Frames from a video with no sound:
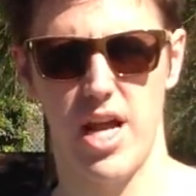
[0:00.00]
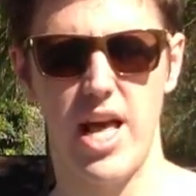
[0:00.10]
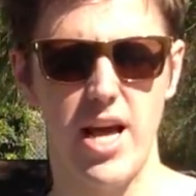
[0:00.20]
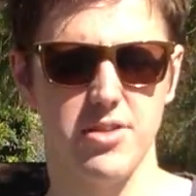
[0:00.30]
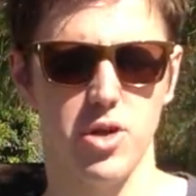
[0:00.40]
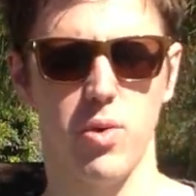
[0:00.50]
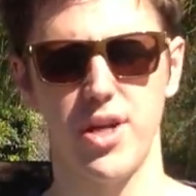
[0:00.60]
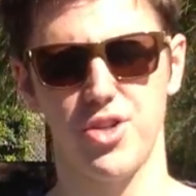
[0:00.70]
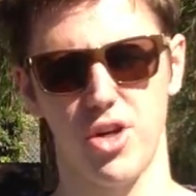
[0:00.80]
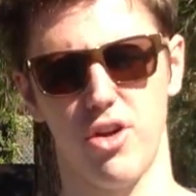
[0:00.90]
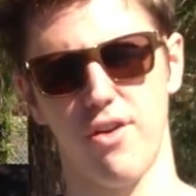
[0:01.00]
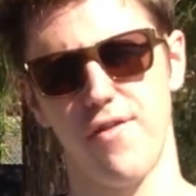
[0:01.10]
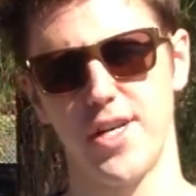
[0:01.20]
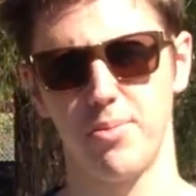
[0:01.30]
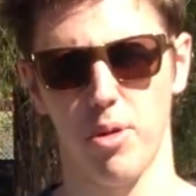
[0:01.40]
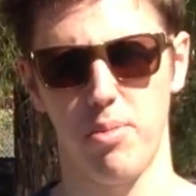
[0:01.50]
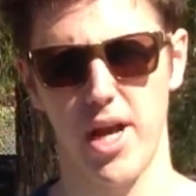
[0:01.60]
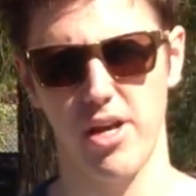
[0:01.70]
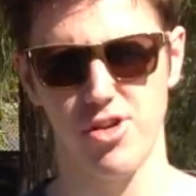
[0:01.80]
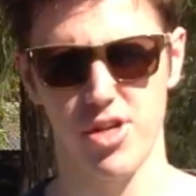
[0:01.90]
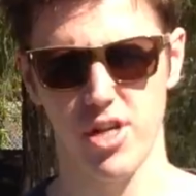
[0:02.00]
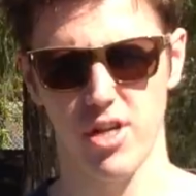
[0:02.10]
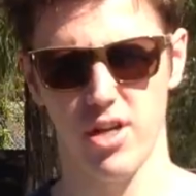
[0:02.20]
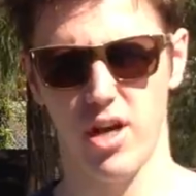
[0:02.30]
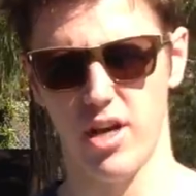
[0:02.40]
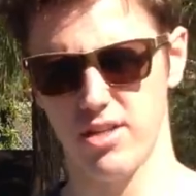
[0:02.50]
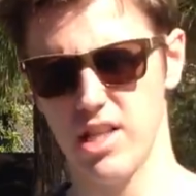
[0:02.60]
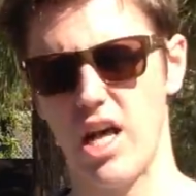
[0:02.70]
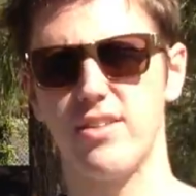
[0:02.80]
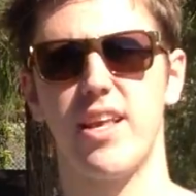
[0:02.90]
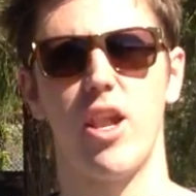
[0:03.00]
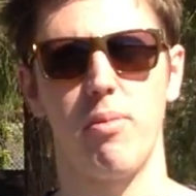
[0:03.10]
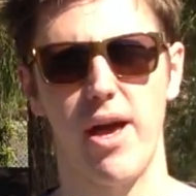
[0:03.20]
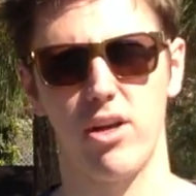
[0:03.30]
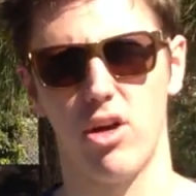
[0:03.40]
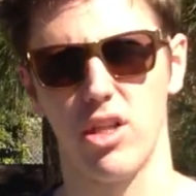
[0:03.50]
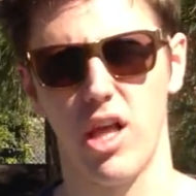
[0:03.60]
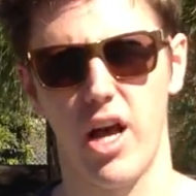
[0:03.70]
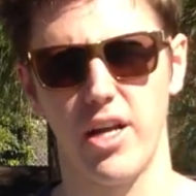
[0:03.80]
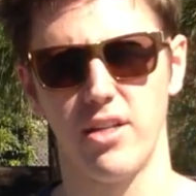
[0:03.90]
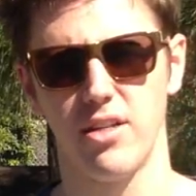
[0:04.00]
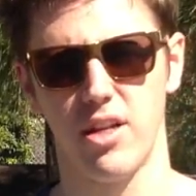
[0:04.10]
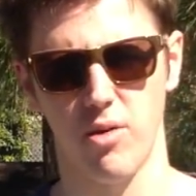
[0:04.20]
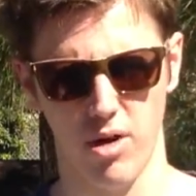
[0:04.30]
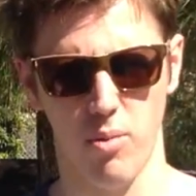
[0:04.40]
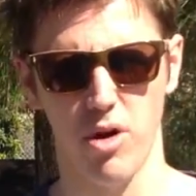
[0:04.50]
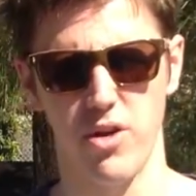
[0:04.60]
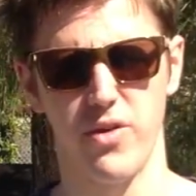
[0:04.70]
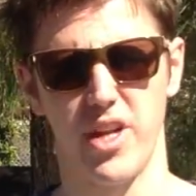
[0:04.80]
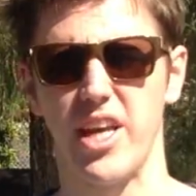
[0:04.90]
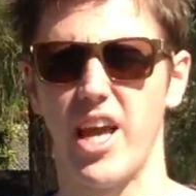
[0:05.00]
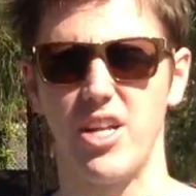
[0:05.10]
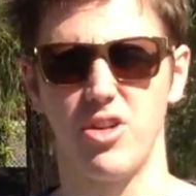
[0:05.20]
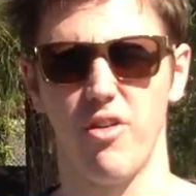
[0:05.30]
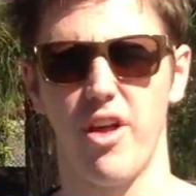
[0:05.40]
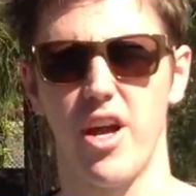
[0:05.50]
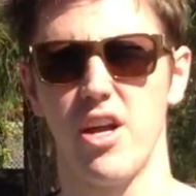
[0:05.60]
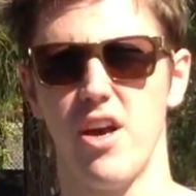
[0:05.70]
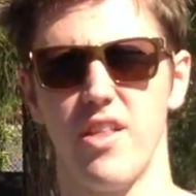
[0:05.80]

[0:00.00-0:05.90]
And I asked a question on our Facebook page, /Saddleback Online, and I want you to engage on there.